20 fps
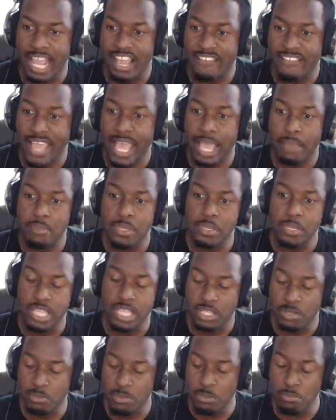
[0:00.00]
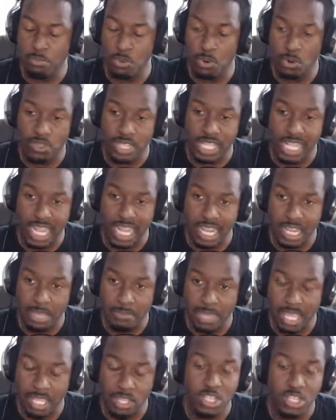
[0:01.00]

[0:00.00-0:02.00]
have Happy a little bit more than Iron Man,